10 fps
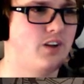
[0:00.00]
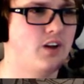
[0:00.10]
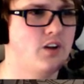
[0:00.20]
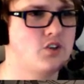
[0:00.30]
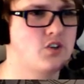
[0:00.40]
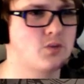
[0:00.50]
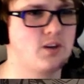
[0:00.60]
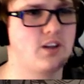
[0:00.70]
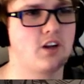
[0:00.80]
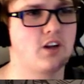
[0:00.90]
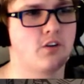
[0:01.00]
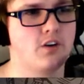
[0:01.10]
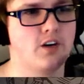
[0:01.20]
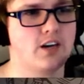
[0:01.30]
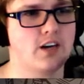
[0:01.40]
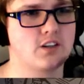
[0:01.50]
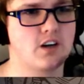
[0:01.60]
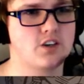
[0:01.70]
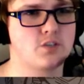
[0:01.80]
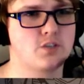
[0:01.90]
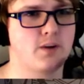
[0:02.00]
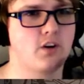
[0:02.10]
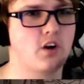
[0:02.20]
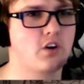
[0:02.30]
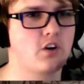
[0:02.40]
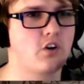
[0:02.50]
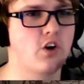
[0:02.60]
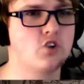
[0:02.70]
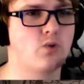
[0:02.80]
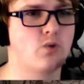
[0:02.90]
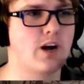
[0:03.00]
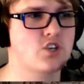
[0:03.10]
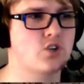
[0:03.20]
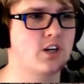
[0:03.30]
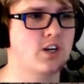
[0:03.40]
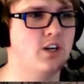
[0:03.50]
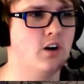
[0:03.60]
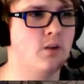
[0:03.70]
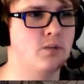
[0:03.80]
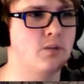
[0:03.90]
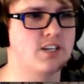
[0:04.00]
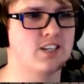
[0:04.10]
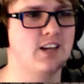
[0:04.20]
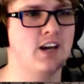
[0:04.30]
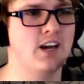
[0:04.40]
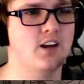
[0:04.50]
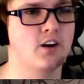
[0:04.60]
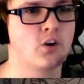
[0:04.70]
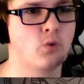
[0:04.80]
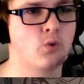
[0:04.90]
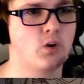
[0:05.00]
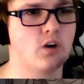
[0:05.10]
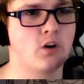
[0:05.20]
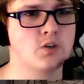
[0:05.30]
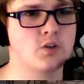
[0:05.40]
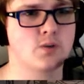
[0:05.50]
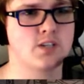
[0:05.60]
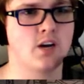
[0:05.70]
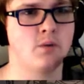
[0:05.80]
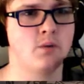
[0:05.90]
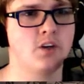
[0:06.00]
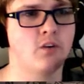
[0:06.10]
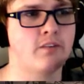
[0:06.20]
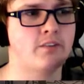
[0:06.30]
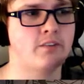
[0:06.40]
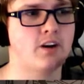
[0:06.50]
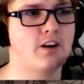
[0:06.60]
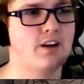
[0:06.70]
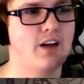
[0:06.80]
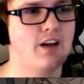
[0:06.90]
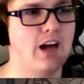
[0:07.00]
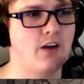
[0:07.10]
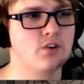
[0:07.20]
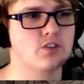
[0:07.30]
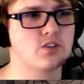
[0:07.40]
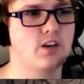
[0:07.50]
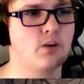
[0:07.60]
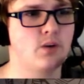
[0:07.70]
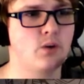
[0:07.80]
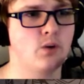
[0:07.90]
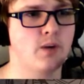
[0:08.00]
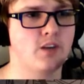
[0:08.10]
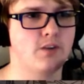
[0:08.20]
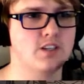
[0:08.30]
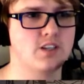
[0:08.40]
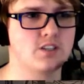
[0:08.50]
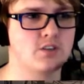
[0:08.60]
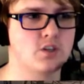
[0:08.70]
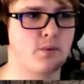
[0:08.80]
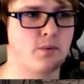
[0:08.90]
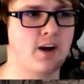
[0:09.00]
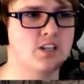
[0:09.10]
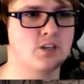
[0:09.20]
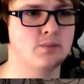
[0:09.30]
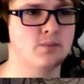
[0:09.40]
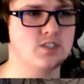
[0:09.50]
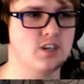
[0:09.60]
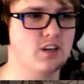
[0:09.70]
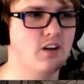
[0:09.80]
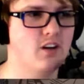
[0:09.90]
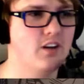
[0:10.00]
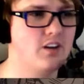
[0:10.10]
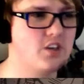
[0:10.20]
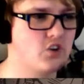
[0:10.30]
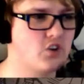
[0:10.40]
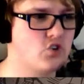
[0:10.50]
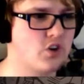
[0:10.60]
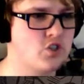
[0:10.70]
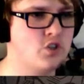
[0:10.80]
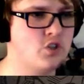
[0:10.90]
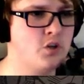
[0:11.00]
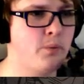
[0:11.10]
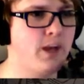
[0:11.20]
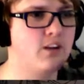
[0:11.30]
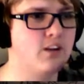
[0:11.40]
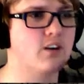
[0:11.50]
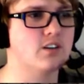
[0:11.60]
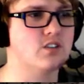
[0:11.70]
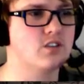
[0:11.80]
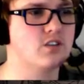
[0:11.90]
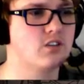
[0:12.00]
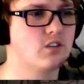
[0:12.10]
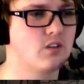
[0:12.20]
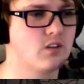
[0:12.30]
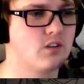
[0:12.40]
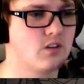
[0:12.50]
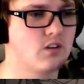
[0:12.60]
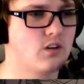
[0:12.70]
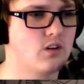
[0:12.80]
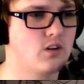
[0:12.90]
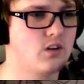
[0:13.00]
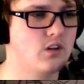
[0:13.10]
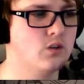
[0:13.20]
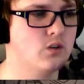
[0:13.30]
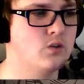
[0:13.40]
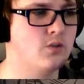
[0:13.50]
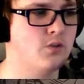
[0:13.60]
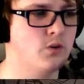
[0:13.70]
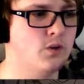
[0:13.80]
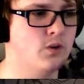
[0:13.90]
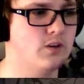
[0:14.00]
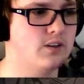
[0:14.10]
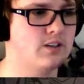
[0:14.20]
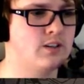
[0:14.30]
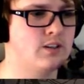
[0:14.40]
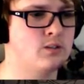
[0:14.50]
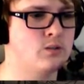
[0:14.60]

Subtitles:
Just when you think it over, you're knocked unconscious by a large rock striking your unprotected head. A good warrior always wears a helmet, you remember. Hours later, when you awaken, find some of your supplies are missing. The dealer draws you 2 pain cards. You lose the food. Oh.